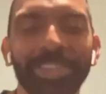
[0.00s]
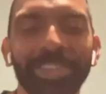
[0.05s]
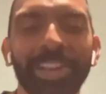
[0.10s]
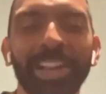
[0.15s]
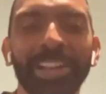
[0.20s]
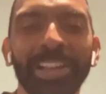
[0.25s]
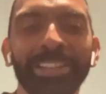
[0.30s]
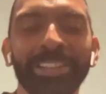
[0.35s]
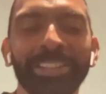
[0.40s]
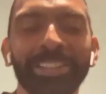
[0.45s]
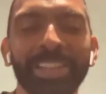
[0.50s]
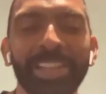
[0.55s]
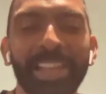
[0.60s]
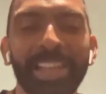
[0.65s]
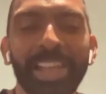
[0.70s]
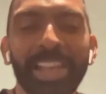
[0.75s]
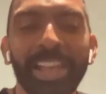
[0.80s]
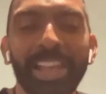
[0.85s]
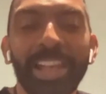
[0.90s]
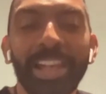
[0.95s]
you, guys.
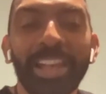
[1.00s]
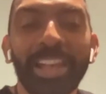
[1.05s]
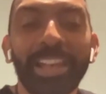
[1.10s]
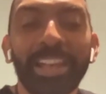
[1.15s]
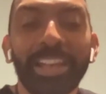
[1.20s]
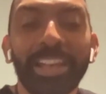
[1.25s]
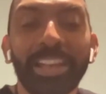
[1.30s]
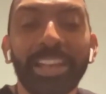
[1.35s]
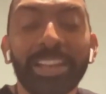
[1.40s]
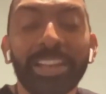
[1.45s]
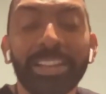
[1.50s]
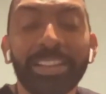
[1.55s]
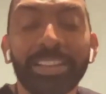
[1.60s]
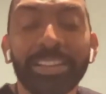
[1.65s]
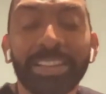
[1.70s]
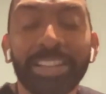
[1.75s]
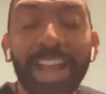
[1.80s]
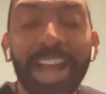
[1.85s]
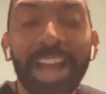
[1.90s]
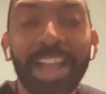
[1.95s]

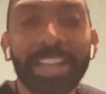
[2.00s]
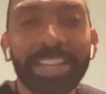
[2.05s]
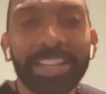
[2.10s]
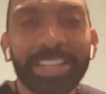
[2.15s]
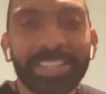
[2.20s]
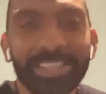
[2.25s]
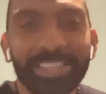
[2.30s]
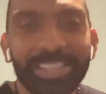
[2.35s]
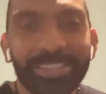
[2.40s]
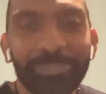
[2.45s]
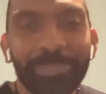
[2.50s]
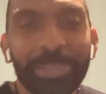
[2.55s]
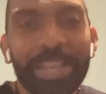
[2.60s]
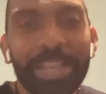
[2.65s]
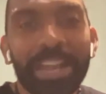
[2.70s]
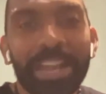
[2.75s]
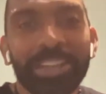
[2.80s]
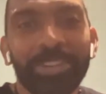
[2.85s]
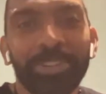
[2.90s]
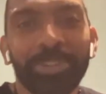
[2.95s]
Kindness. Be
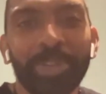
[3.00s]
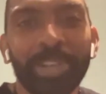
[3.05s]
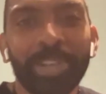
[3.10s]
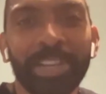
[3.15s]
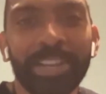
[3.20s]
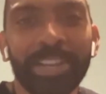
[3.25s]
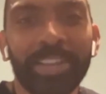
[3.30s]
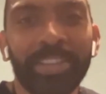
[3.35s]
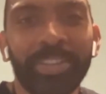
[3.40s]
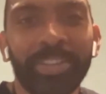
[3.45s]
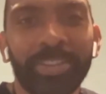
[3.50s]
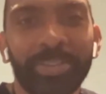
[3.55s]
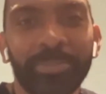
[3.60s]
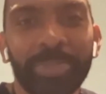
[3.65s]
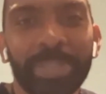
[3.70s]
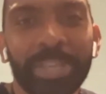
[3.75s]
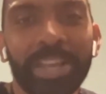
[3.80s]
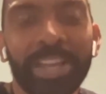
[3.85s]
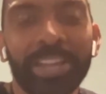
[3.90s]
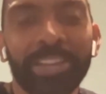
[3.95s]
kind to one another.
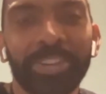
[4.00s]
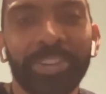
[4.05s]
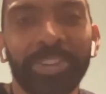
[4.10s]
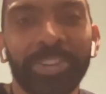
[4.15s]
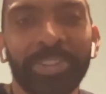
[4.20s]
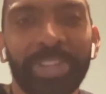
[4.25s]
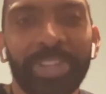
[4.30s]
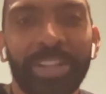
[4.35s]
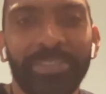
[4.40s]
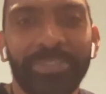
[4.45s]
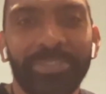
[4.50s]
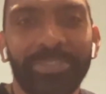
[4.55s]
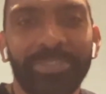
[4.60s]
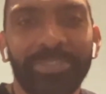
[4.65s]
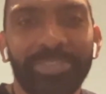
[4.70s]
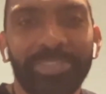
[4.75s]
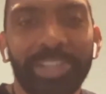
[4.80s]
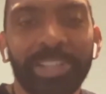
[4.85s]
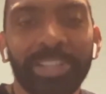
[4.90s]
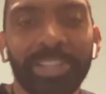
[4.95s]
Be kind to yourself.
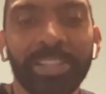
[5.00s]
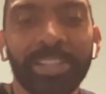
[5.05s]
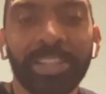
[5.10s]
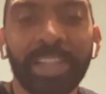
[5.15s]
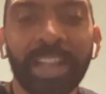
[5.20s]
Lots of